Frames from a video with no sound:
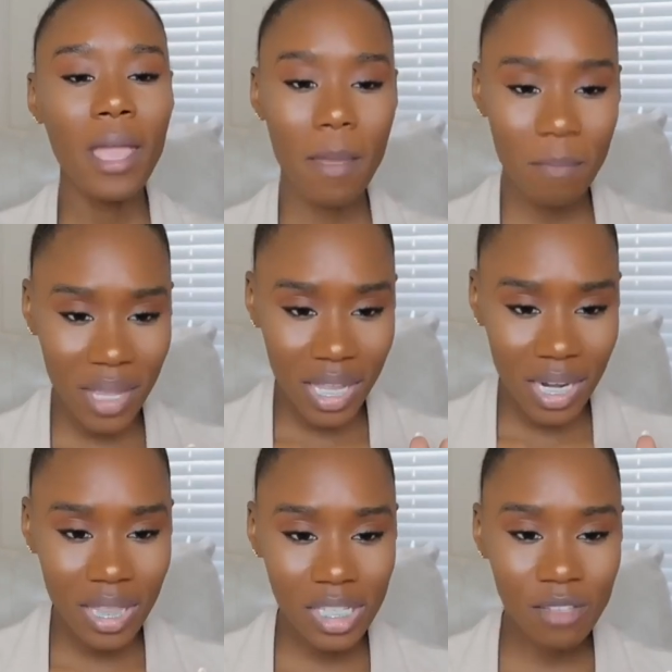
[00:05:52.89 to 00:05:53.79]
and being
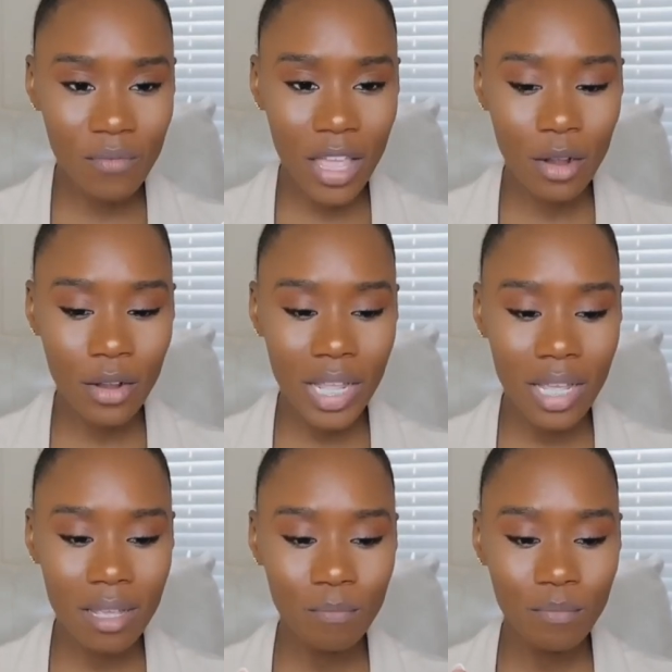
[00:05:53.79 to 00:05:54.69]
in this
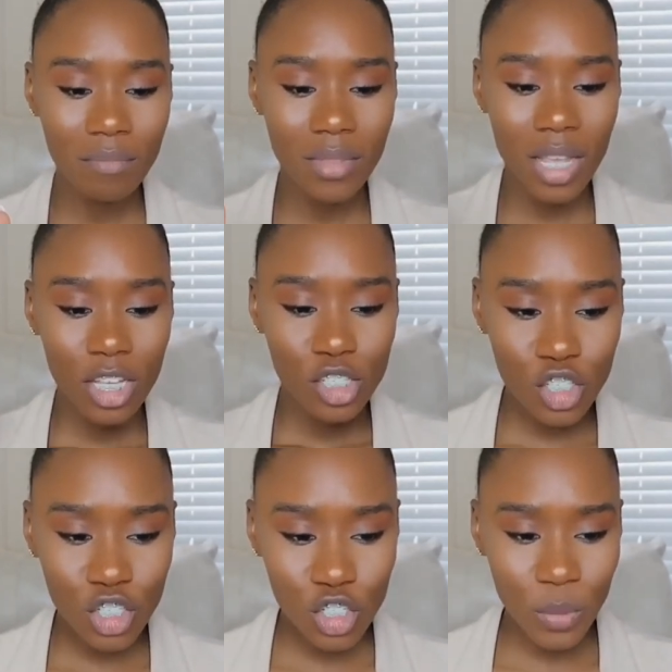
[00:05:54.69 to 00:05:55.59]
very
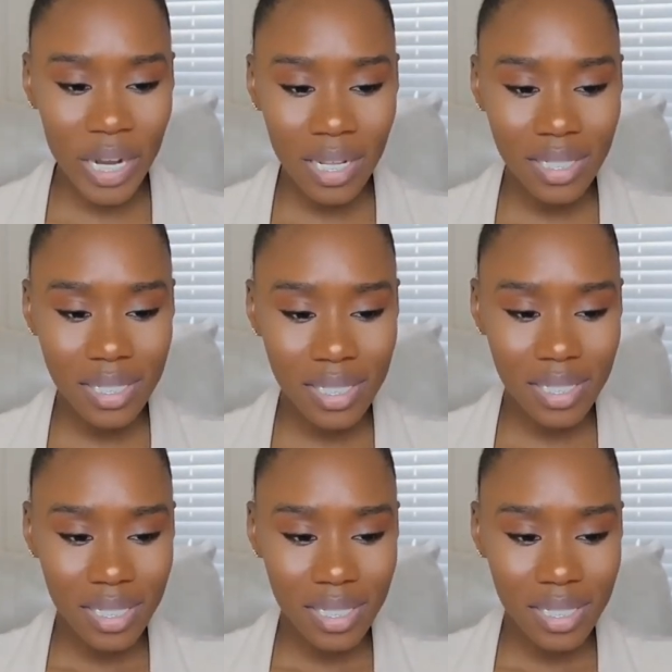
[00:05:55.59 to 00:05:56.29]
strict,